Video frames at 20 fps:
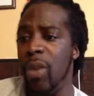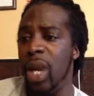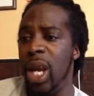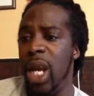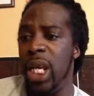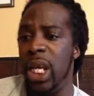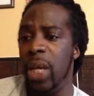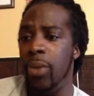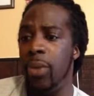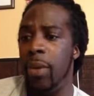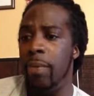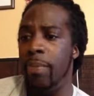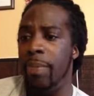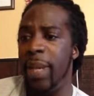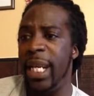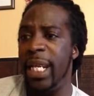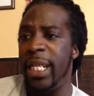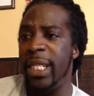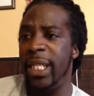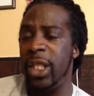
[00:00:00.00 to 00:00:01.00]
They were
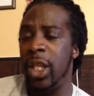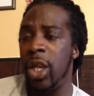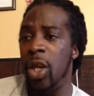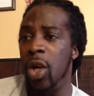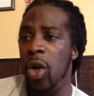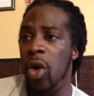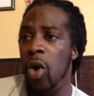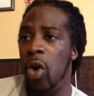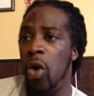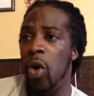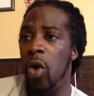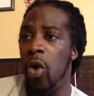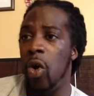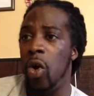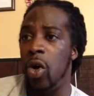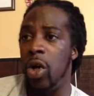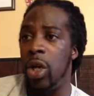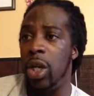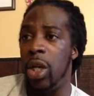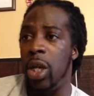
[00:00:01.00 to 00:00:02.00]
based
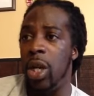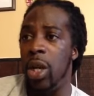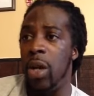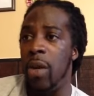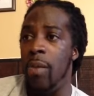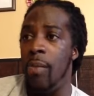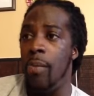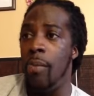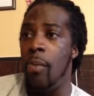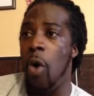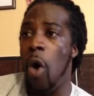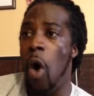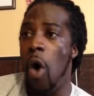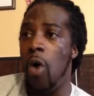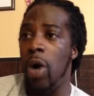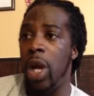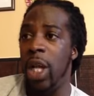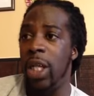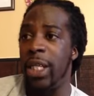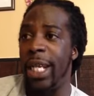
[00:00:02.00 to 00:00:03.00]
on
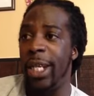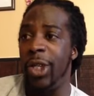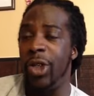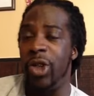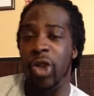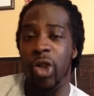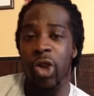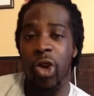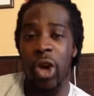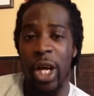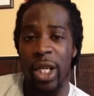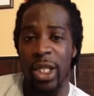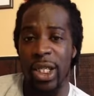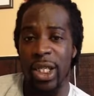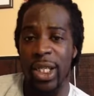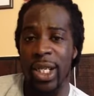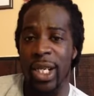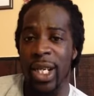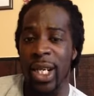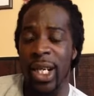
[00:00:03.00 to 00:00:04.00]
morals and
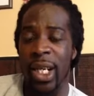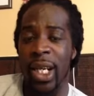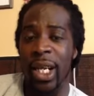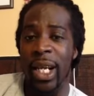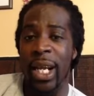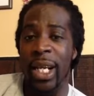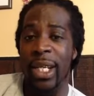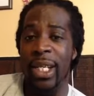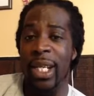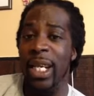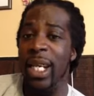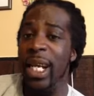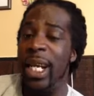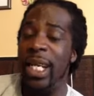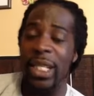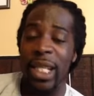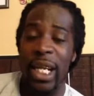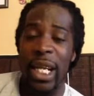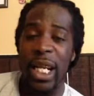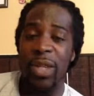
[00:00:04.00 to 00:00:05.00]
trust. In today's
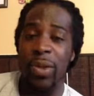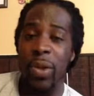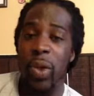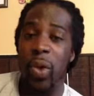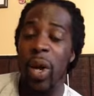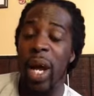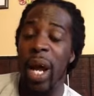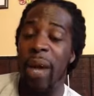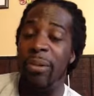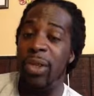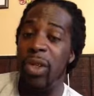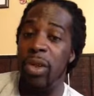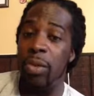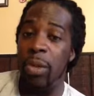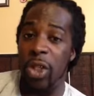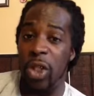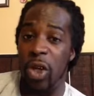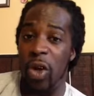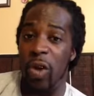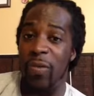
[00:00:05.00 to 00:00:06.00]
age, we don't have so
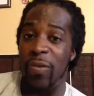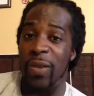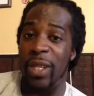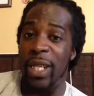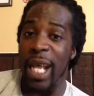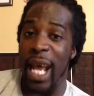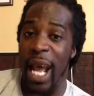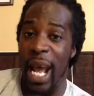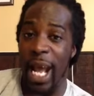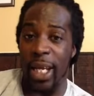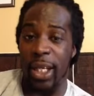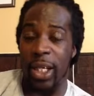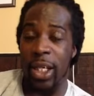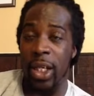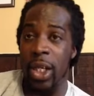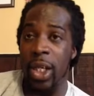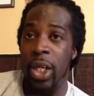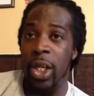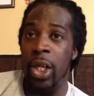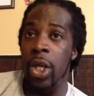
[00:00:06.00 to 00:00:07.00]
much of that.
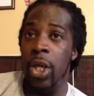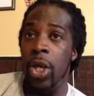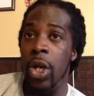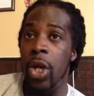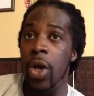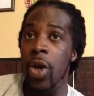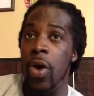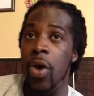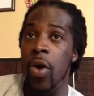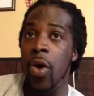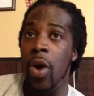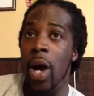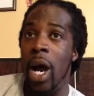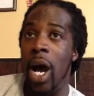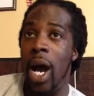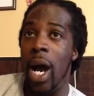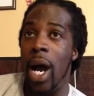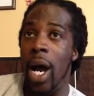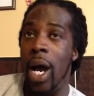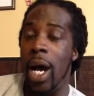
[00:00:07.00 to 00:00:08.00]
You
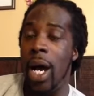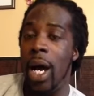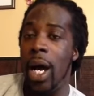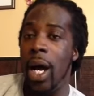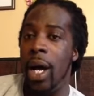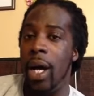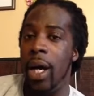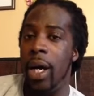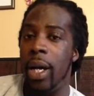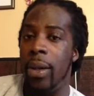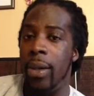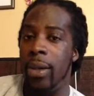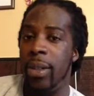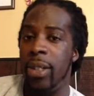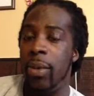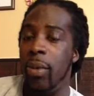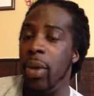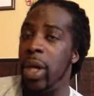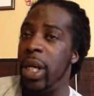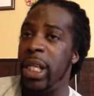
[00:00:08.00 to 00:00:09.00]
know,
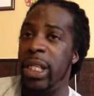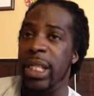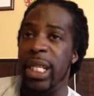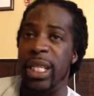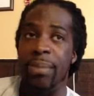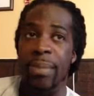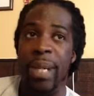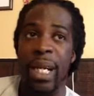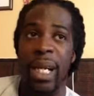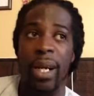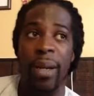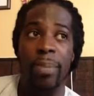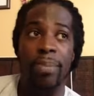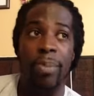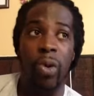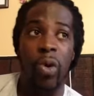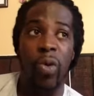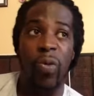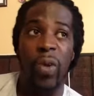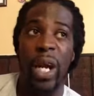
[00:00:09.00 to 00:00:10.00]
someone could just make a
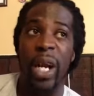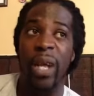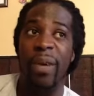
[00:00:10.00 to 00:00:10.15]
profile on